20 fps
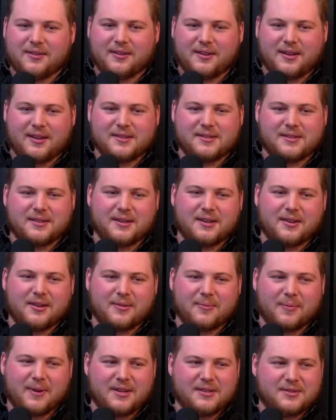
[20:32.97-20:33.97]
thing I see
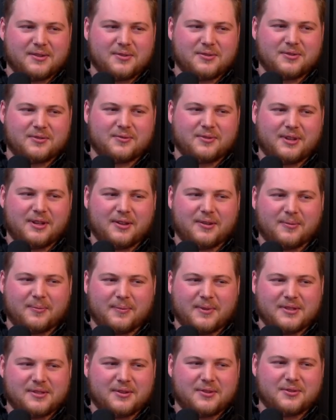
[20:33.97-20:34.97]
on my social
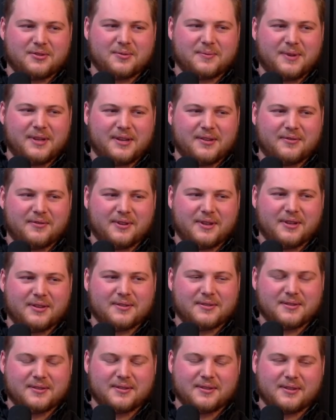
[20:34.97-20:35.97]
media
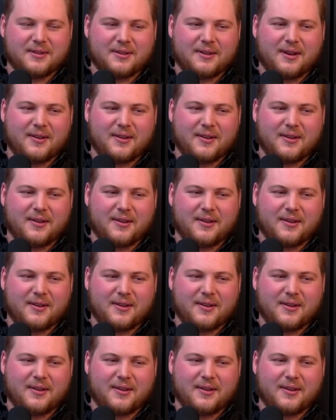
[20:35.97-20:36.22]
feeds, and I